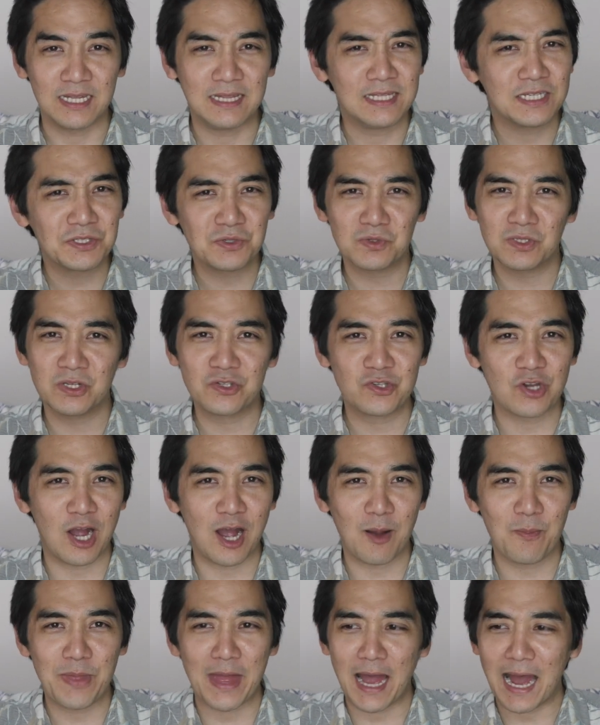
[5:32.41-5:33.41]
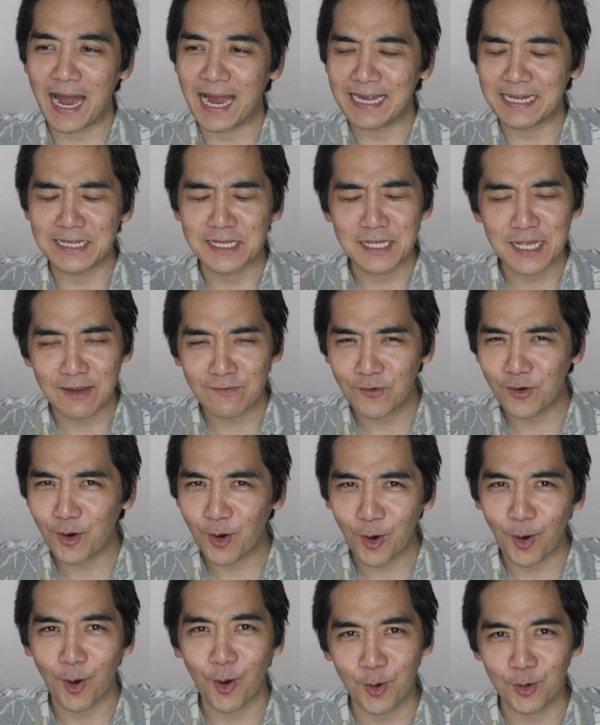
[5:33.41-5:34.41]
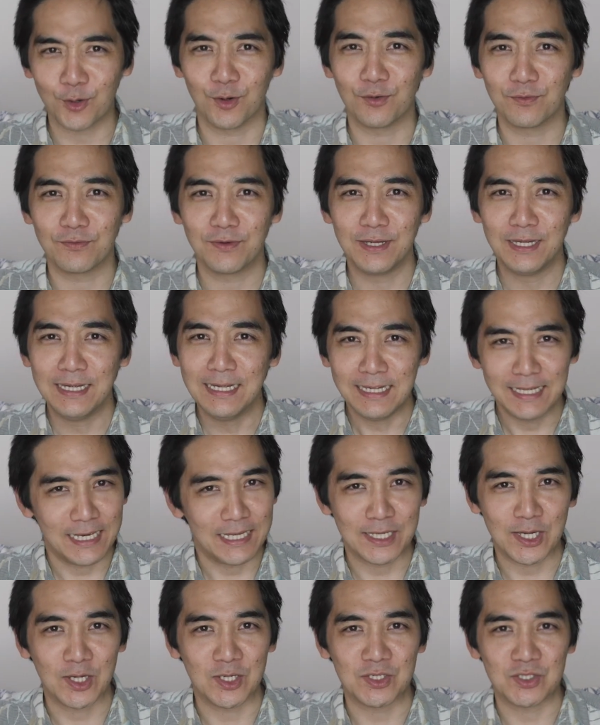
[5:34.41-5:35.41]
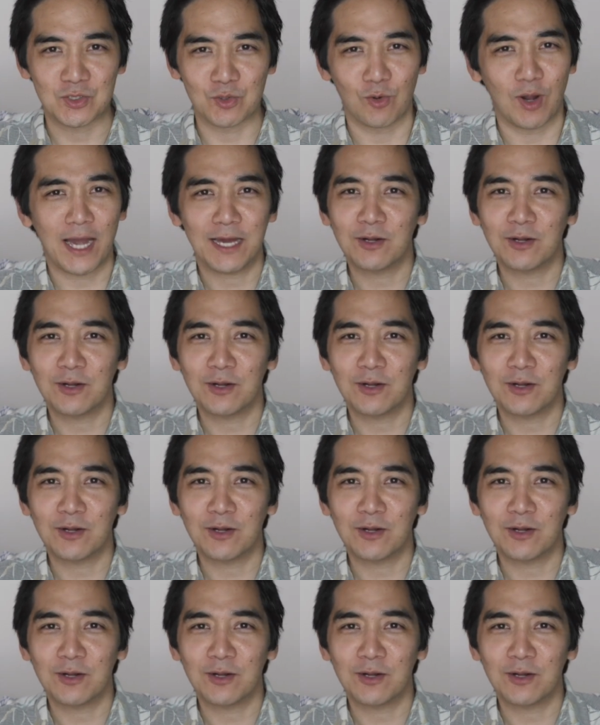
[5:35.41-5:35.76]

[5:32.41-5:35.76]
And this was a job that I'd never heard of in high school.